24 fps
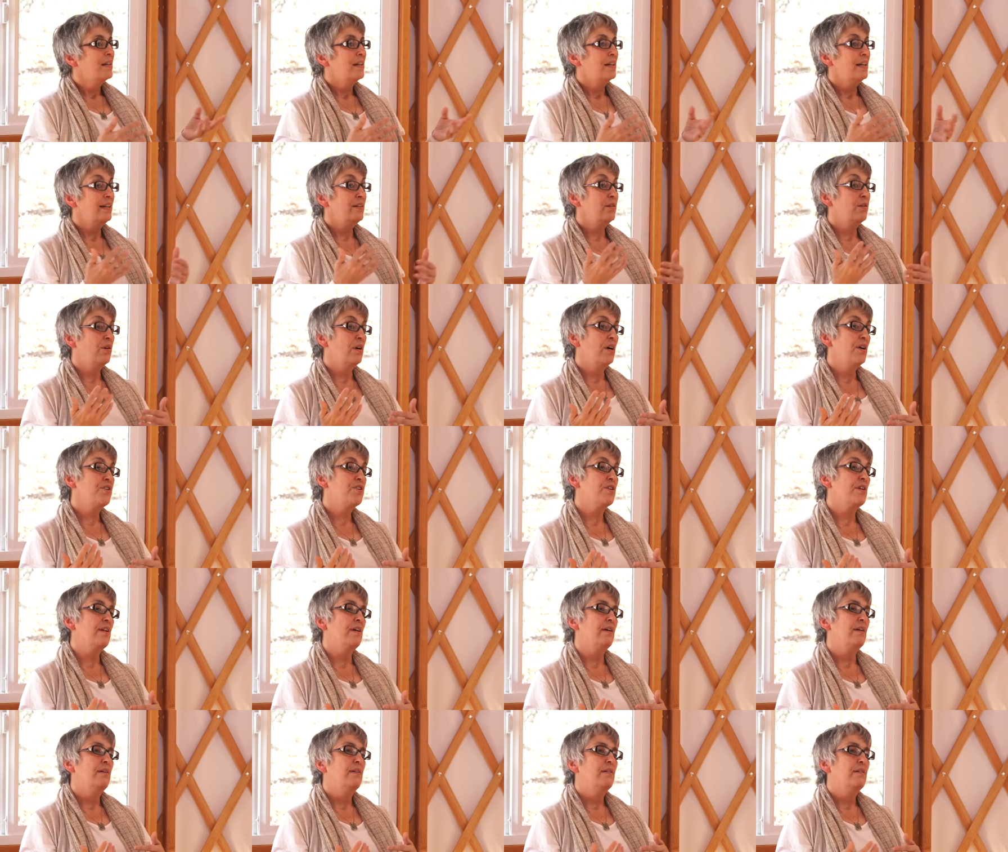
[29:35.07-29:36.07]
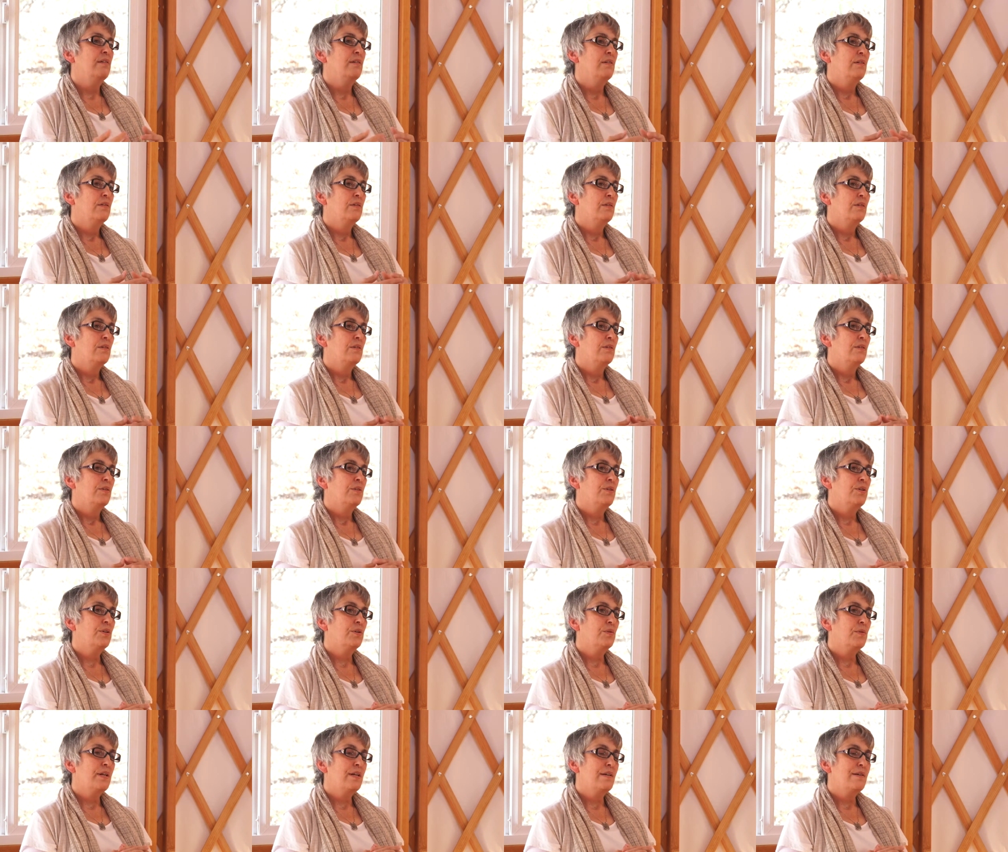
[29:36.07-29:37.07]
and Arjuna,
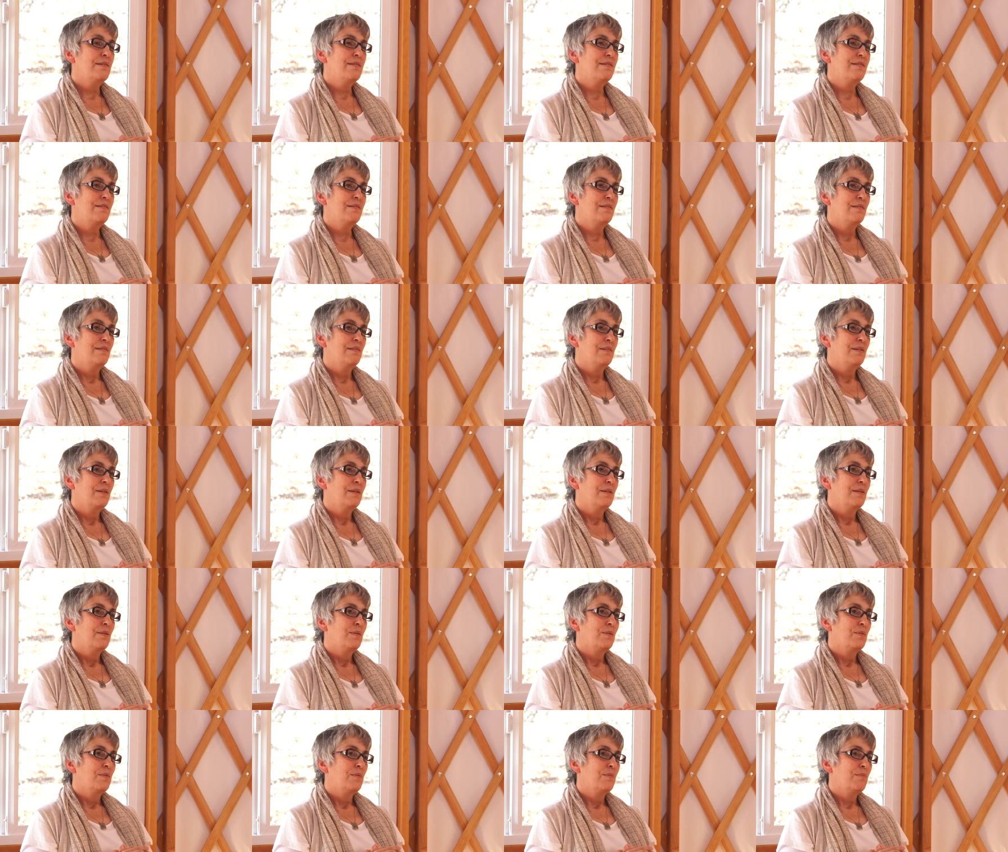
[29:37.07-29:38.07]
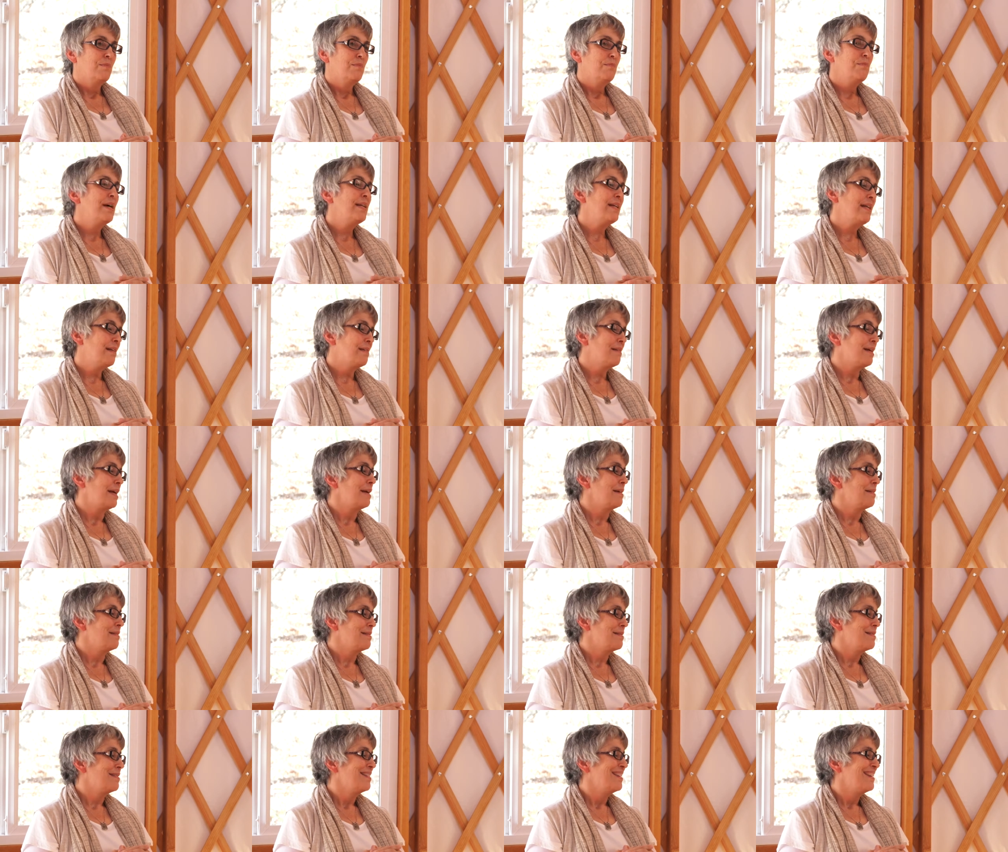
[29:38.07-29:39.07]
who is many
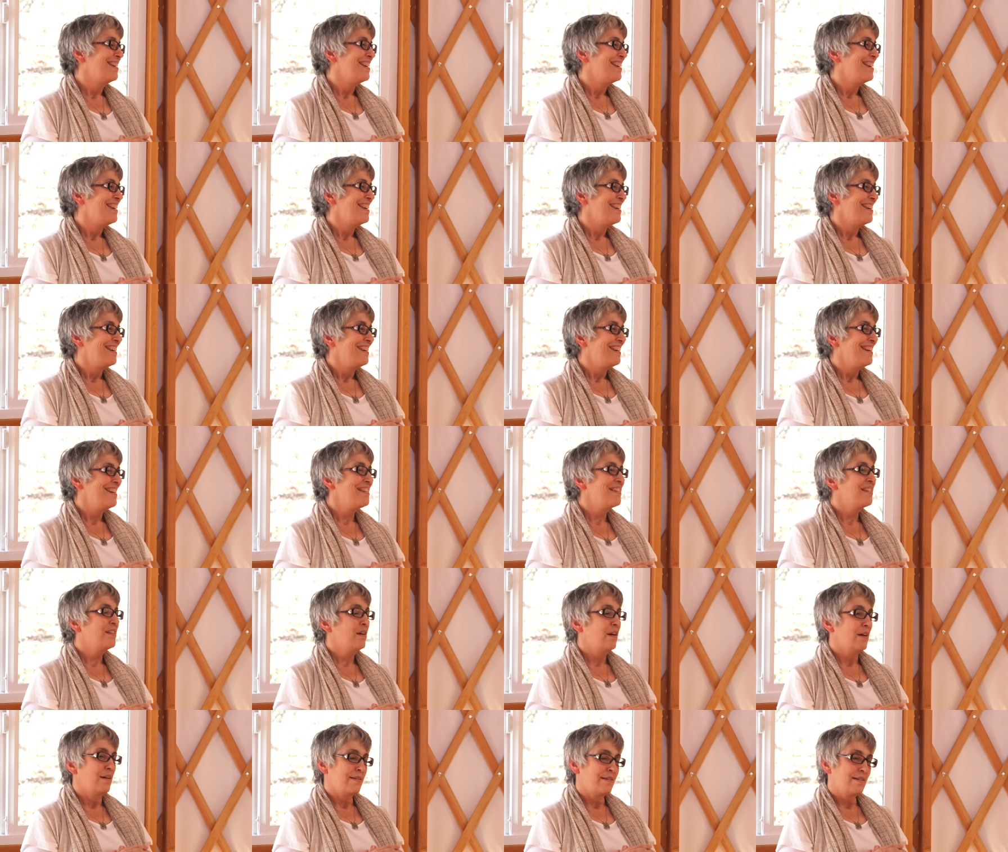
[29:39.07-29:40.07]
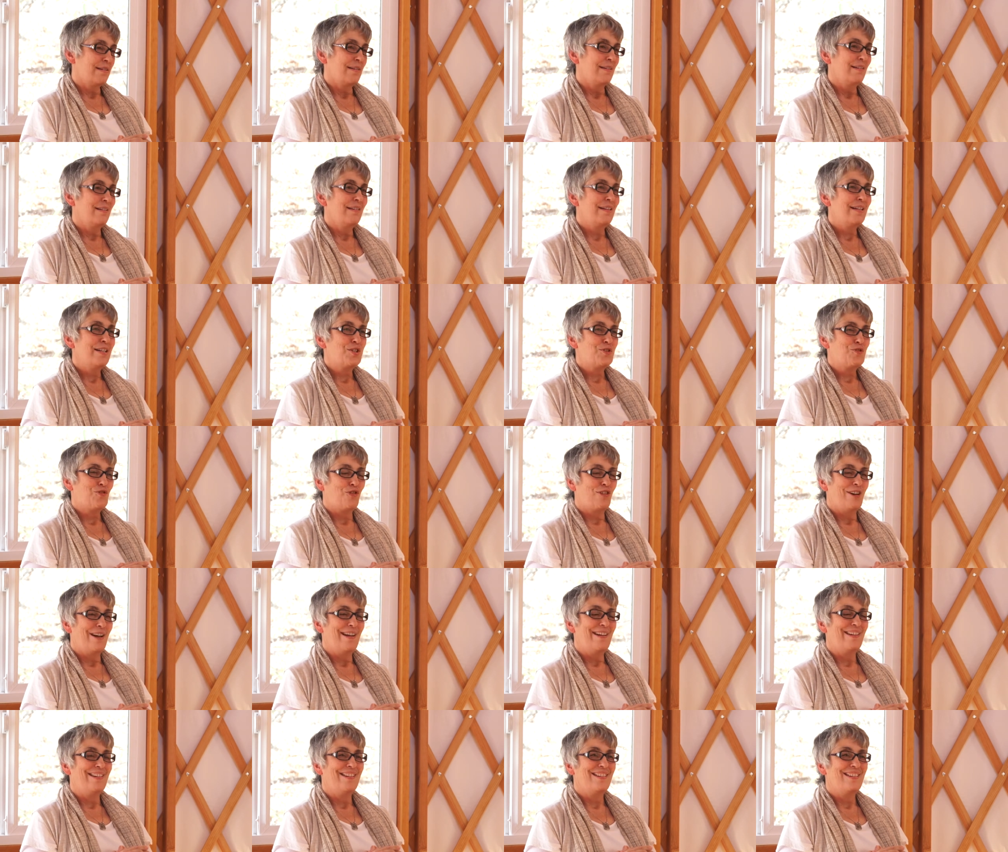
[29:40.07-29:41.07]
things his cousin, his
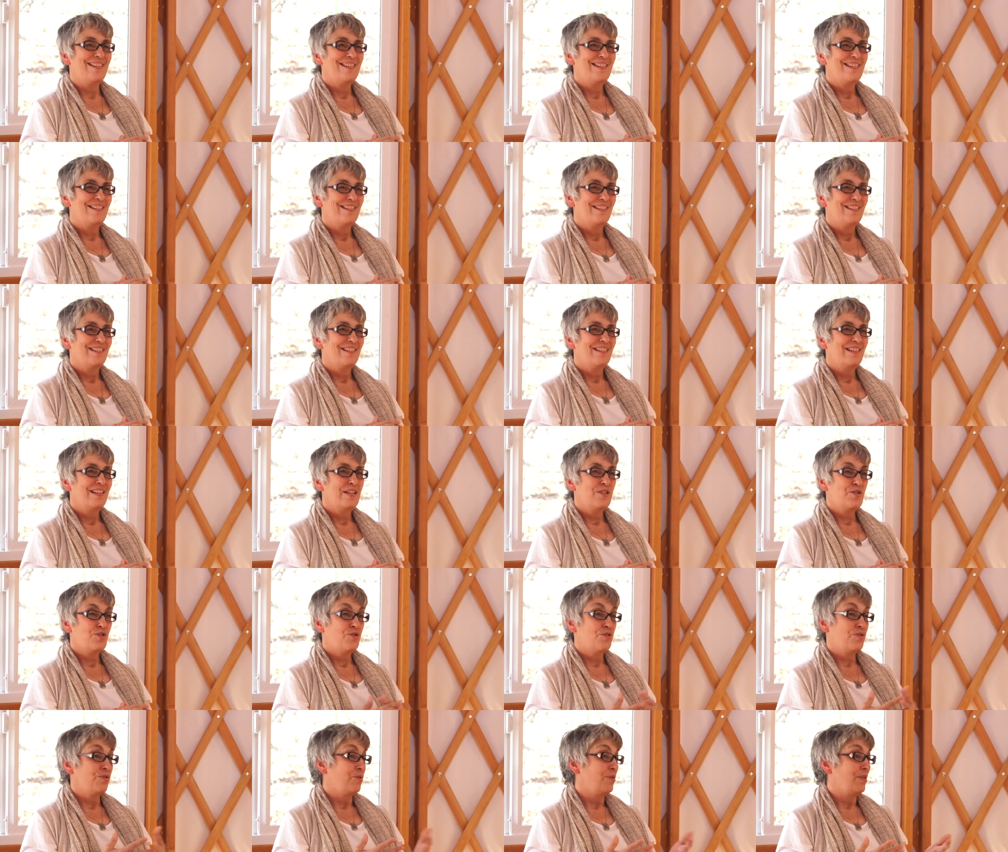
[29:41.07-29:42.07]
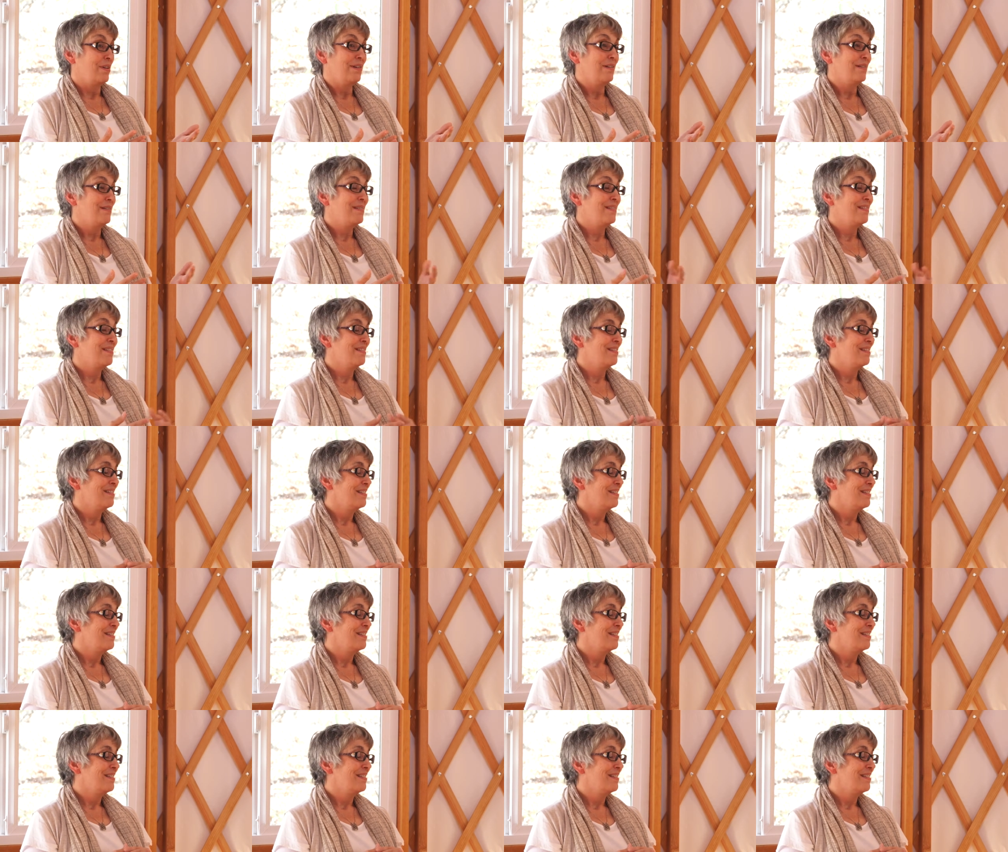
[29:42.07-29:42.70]
friend, his student.